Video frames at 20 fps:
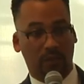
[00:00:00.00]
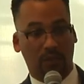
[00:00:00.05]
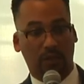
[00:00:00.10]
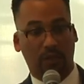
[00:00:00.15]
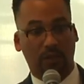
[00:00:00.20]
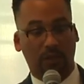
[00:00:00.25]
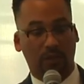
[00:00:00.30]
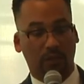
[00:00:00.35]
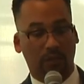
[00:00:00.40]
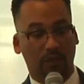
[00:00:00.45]

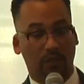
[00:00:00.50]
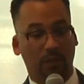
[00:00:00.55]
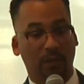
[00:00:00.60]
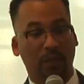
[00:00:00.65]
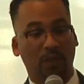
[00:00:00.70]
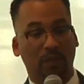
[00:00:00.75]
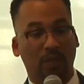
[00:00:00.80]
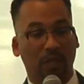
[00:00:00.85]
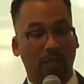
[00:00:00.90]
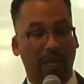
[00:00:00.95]
So just
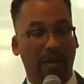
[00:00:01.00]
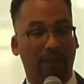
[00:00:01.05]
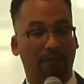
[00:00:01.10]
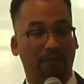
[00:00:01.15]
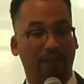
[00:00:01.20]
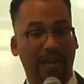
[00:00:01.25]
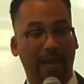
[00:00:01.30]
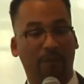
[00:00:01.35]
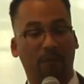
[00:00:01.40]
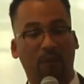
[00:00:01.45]
be on the lookout
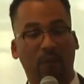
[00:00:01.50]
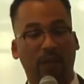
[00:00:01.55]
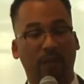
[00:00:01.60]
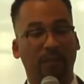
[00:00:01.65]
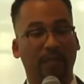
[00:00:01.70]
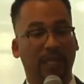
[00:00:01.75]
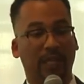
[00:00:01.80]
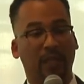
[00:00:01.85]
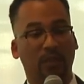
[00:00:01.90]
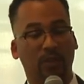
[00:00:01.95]
for that. But what
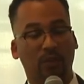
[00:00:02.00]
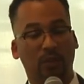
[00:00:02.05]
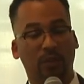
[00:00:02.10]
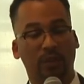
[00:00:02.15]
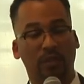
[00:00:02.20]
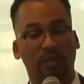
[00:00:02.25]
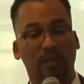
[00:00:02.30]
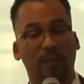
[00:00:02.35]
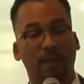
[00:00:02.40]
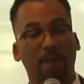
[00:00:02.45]
I'm getting to
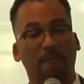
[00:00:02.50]
is